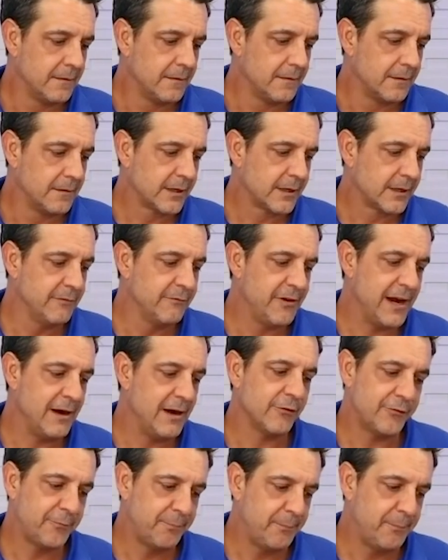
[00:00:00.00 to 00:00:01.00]
convey
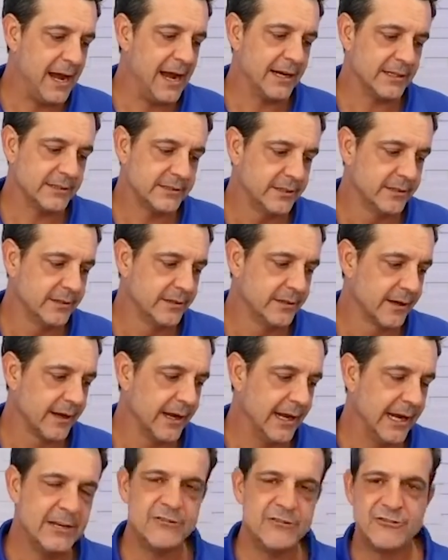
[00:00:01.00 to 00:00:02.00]
respect,
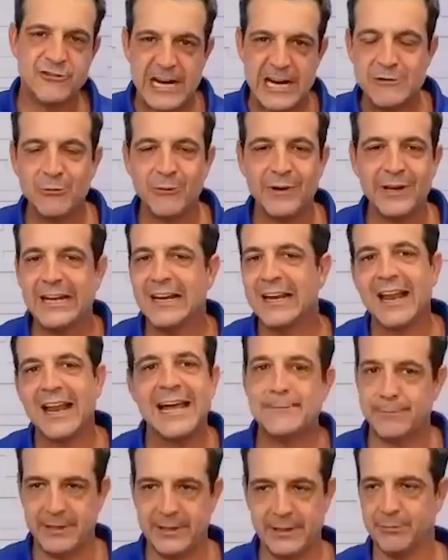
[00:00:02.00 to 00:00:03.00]
and genuinely
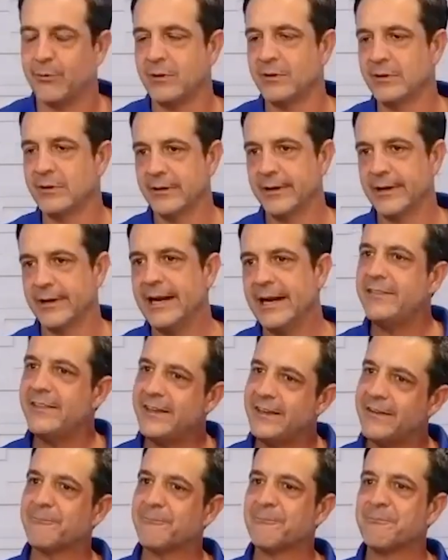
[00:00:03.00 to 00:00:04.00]
like people. And I
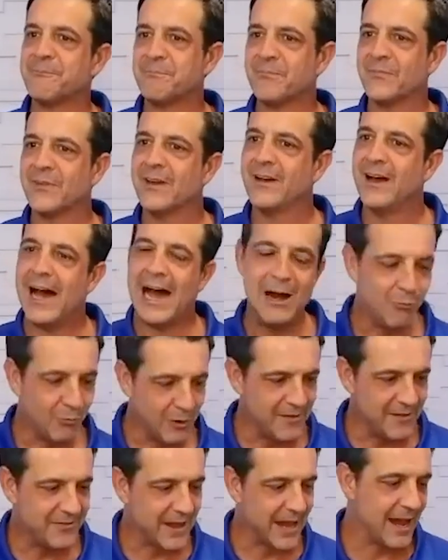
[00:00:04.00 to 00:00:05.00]
think I
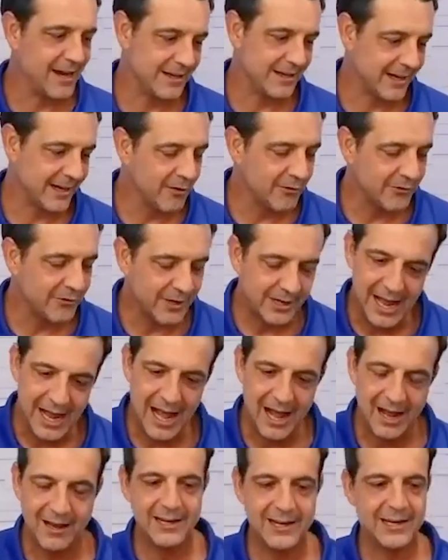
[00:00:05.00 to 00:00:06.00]
read that and I was like,
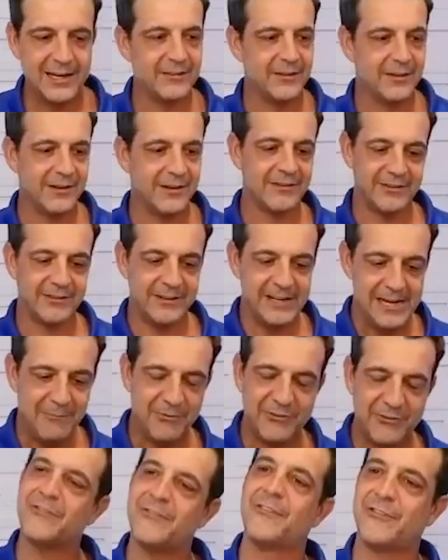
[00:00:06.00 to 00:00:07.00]
golly, it, it
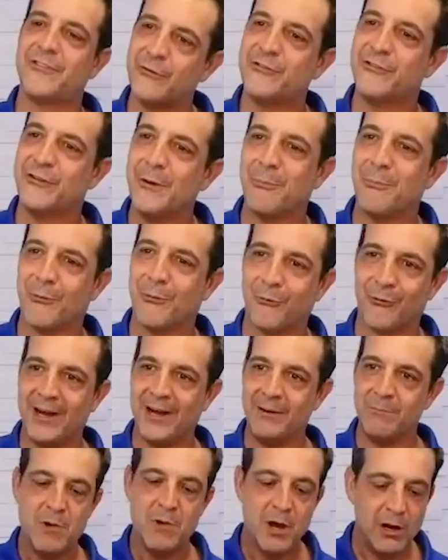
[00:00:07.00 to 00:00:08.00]
seems so simple,
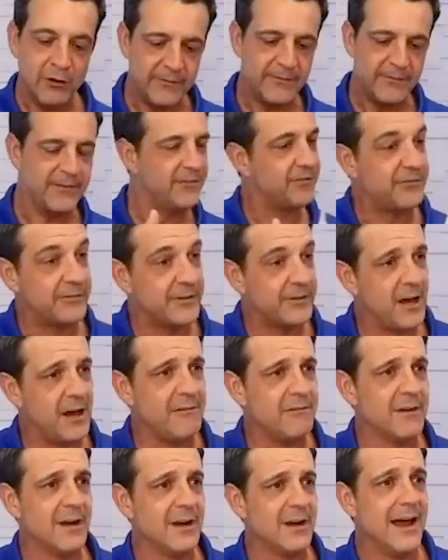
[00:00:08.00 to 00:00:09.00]
right? Most of this
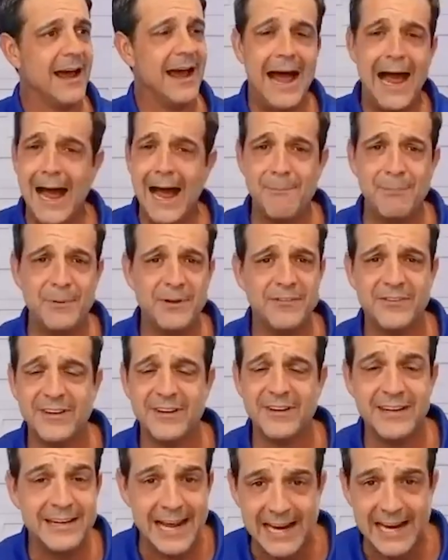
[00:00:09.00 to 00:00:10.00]
stuff happens
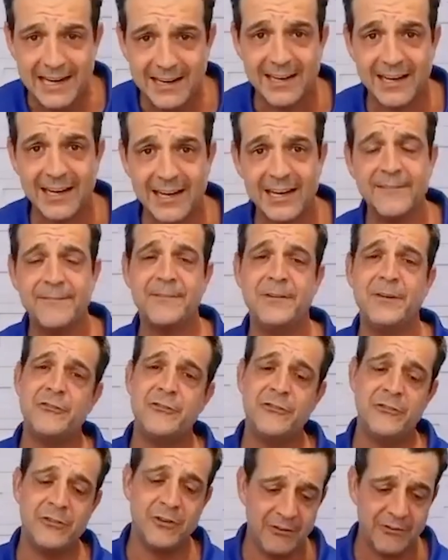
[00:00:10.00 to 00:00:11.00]
innately if you
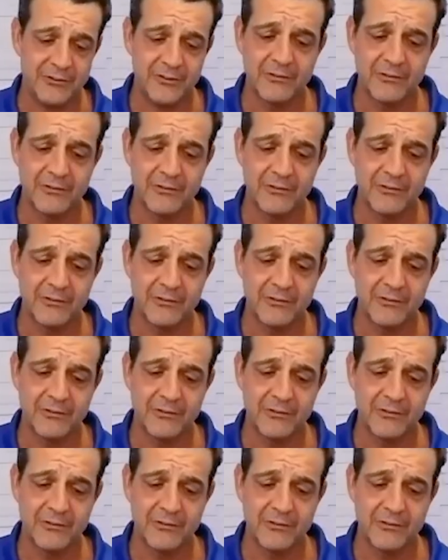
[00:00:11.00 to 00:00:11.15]
just